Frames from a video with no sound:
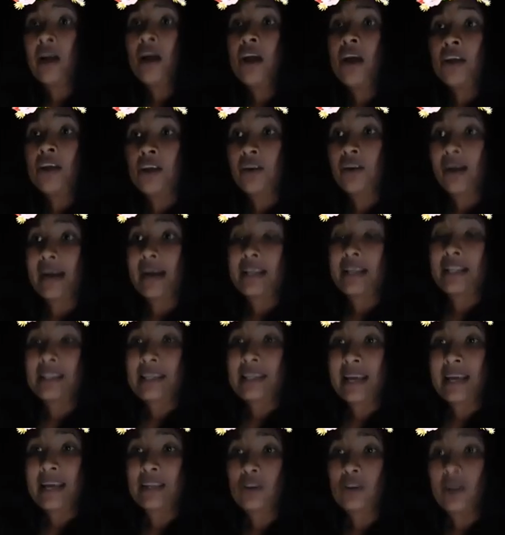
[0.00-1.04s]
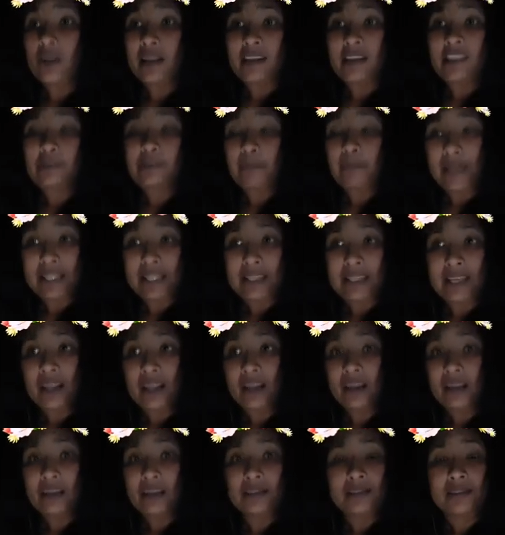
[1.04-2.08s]
you're either taking all these
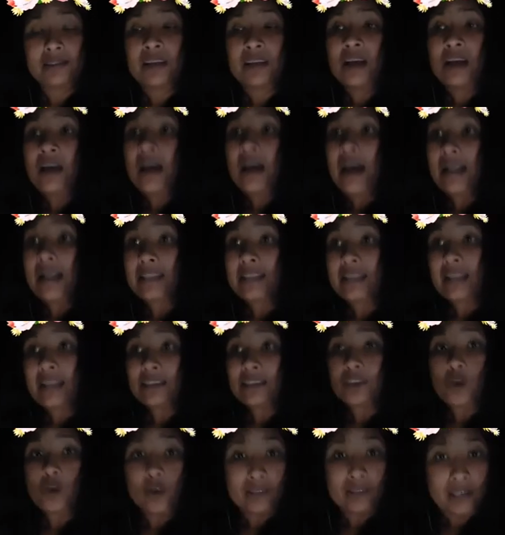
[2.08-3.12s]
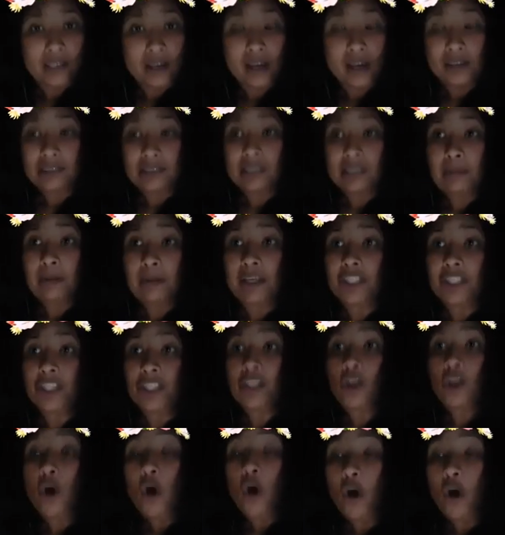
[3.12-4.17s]
painkillers and that's causing
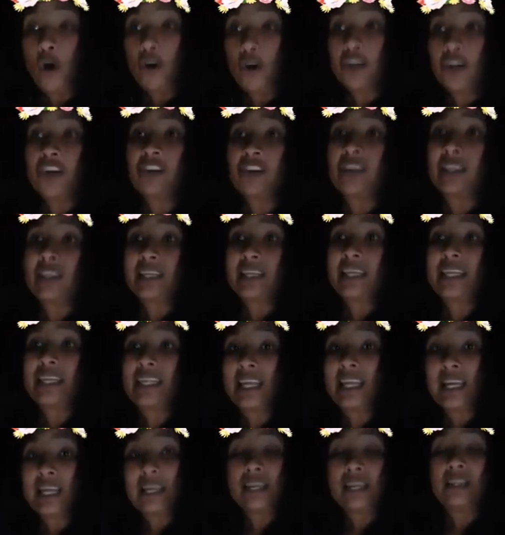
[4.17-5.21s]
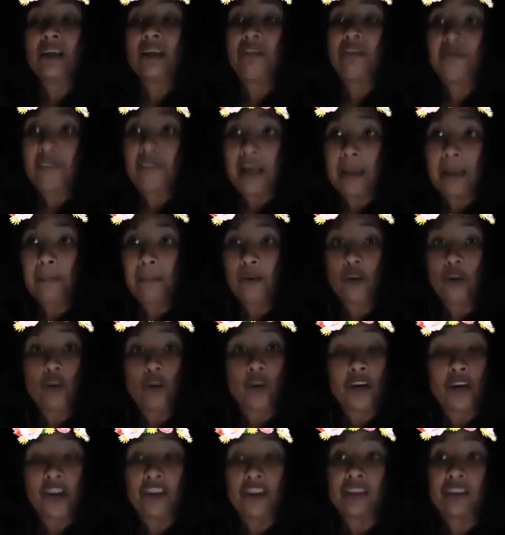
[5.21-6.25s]
constipation, or you're not eating enough fiber,
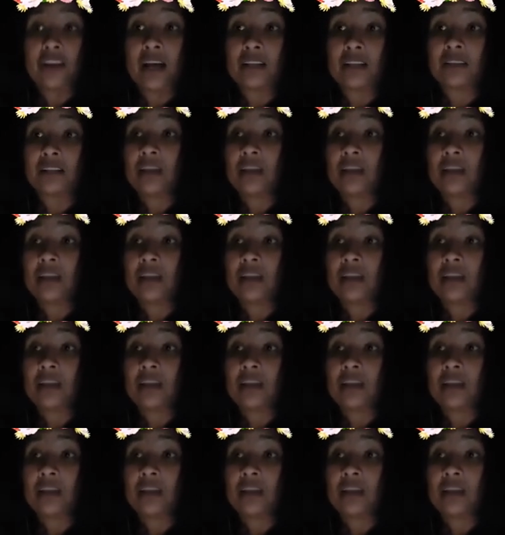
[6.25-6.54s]
or you're not